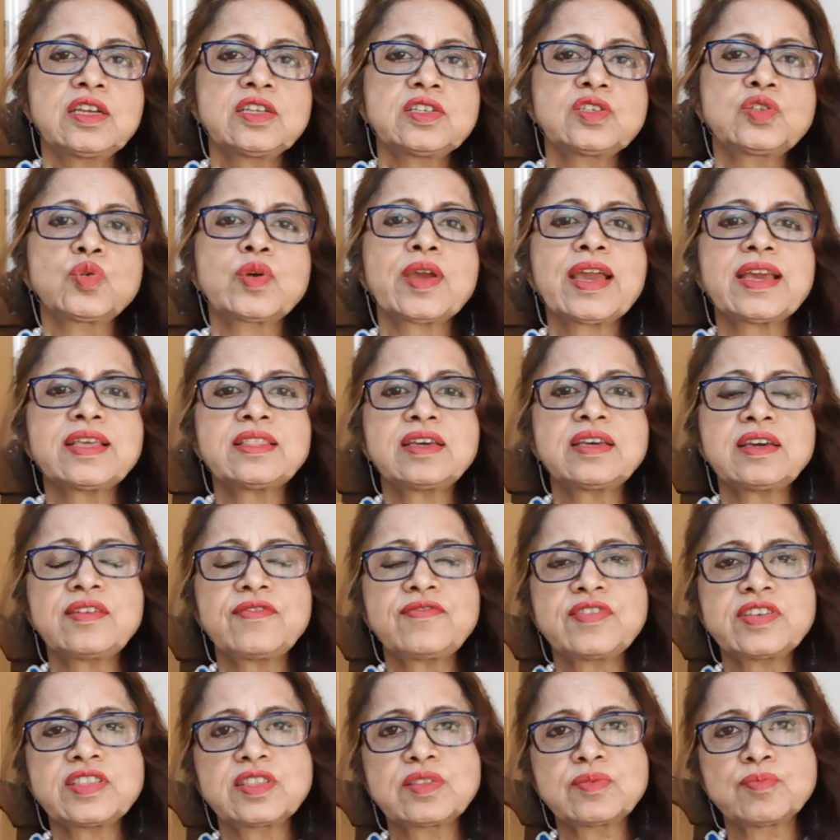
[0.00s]
together
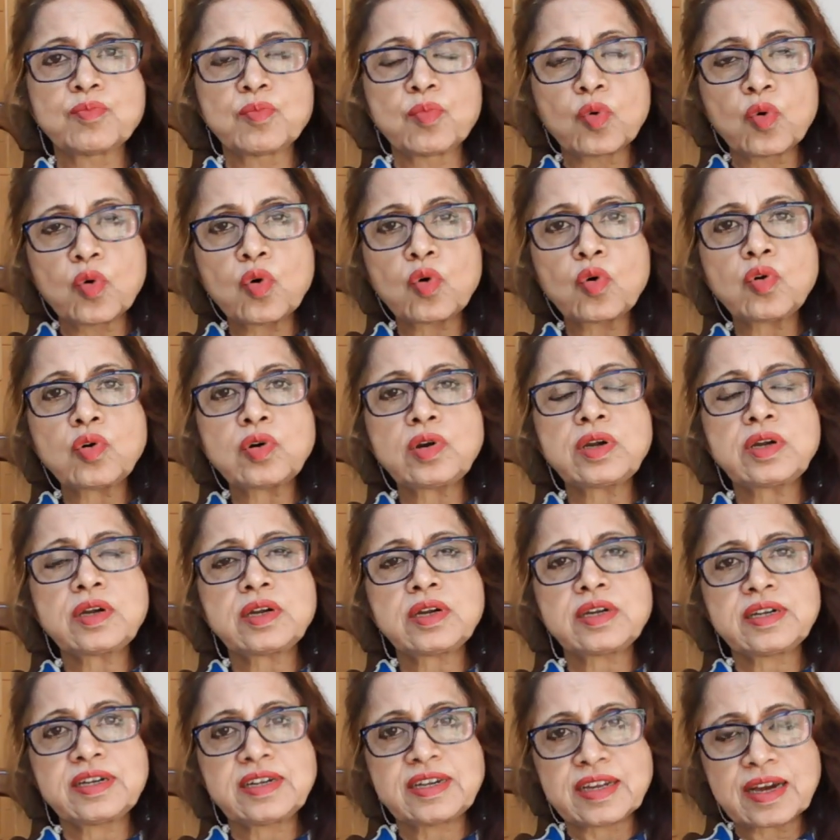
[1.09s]
with more
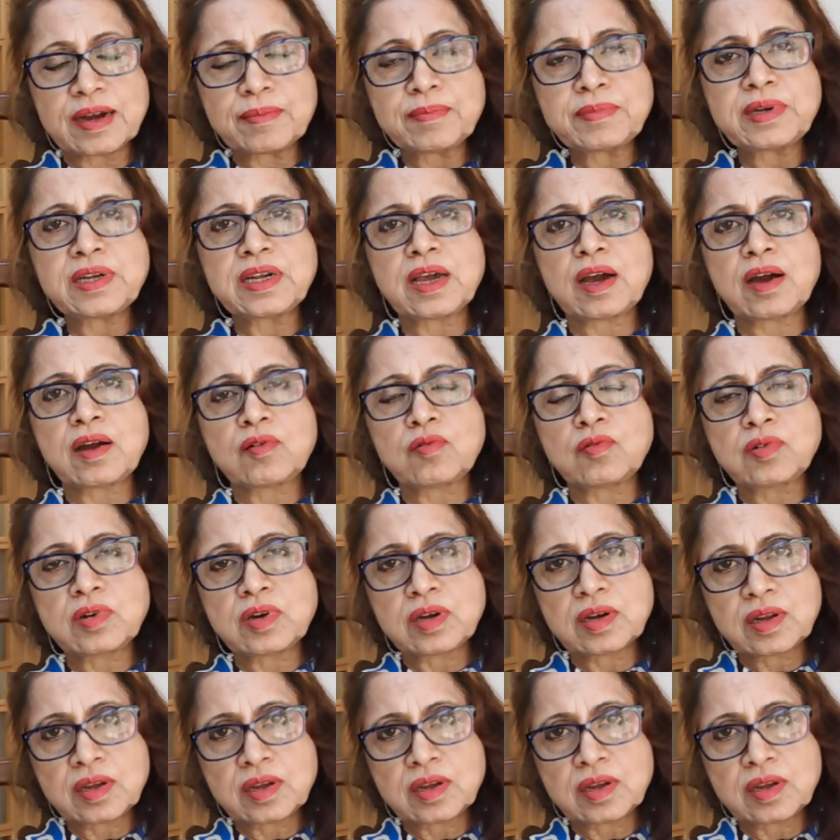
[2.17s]
dumbed down